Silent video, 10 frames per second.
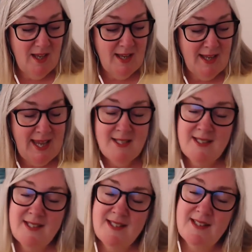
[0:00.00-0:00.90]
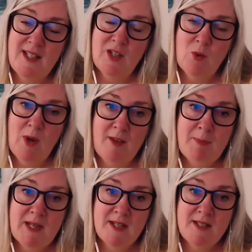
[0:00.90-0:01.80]
I guess, I've
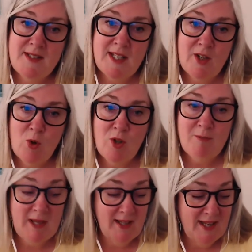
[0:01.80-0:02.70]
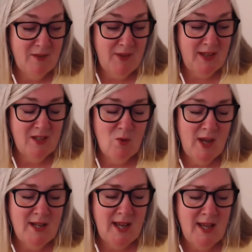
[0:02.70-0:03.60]
been a seeker all of my life.
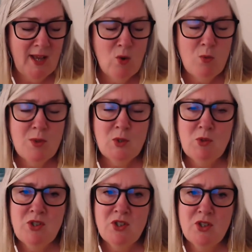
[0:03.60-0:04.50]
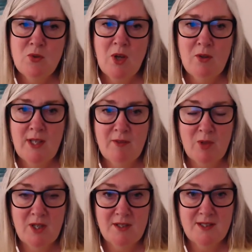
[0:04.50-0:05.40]
I always wanted to know how life
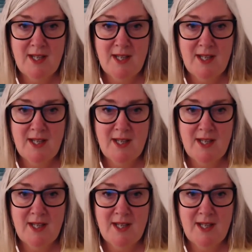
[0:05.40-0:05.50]
worked.